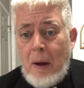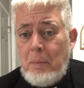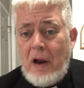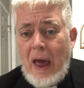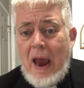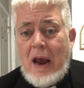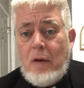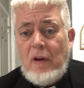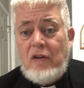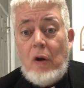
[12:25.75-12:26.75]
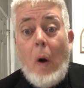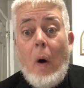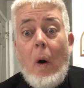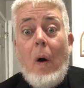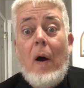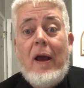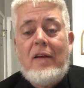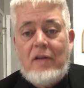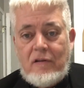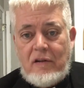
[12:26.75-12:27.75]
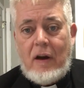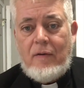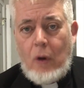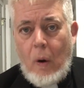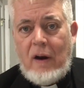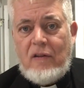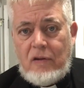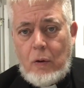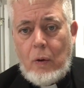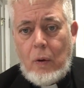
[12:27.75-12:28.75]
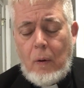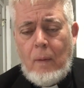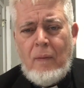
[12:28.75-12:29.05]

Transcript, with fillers: playing with toys instead of going to school.